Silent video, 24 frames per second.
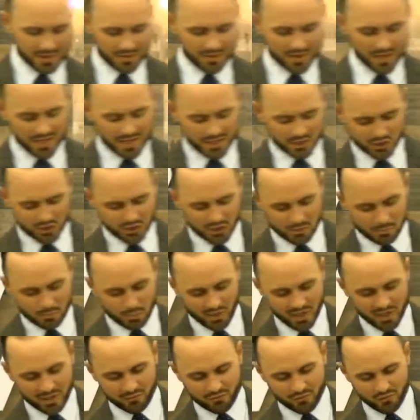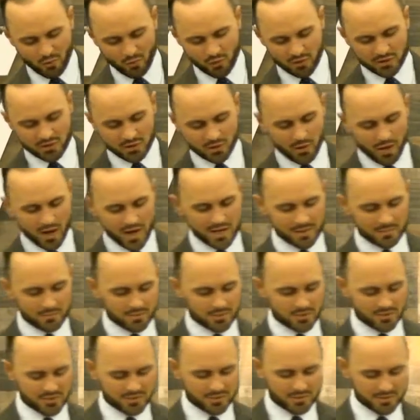that it should bring forth
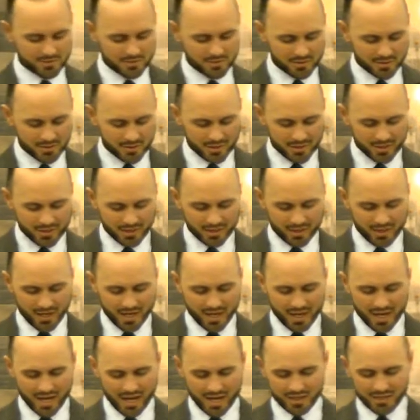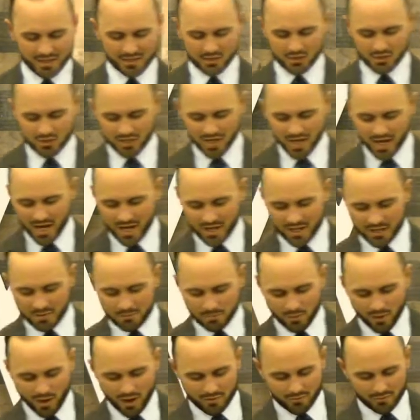grapes. And instead
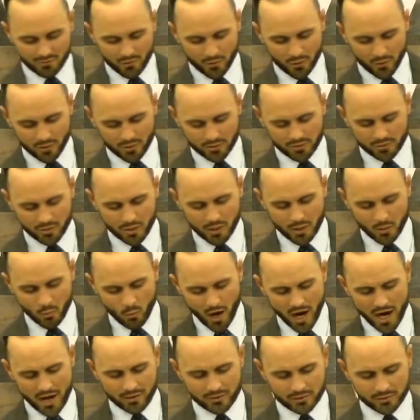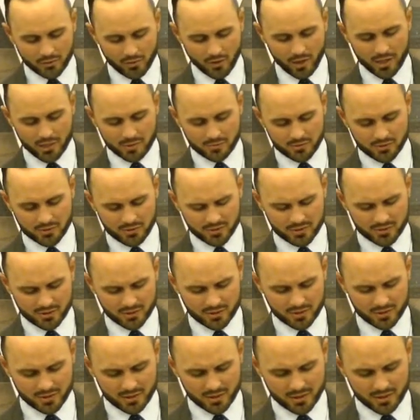it brought forth wild grapes.
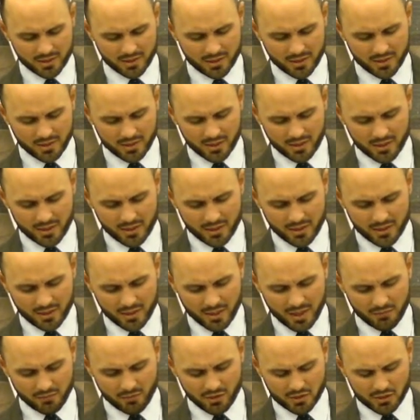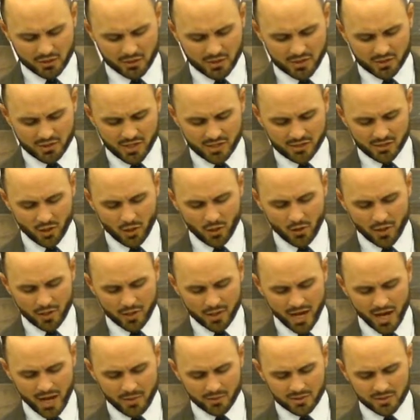And verse 3 says, O
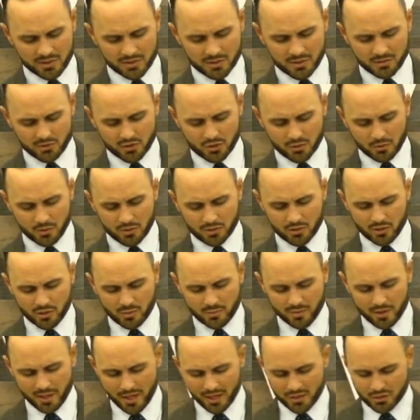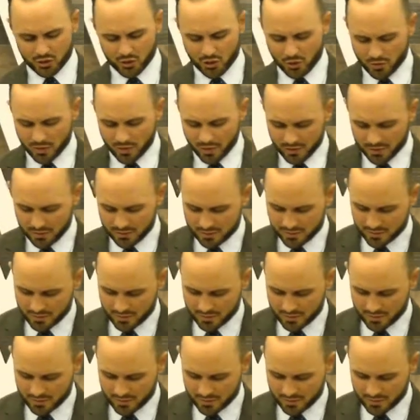inhabitants of Jerusalem and Judah,